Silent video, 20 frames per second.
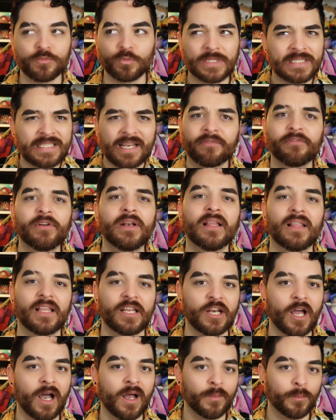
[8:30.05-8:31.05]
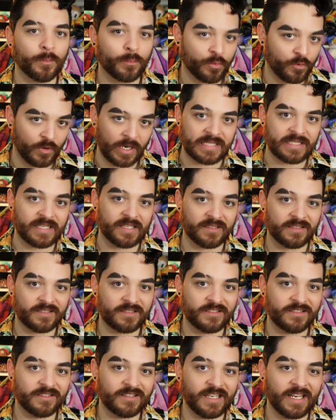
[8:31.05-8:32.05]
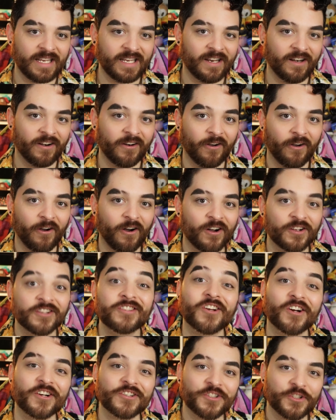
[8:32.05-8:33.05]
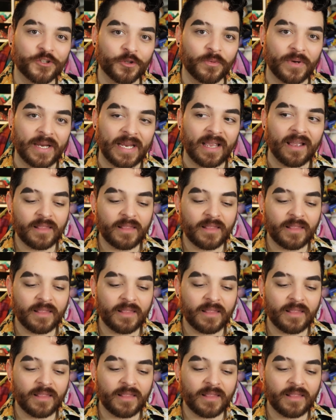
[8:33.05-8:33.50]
was definitely not present in All Stars 3.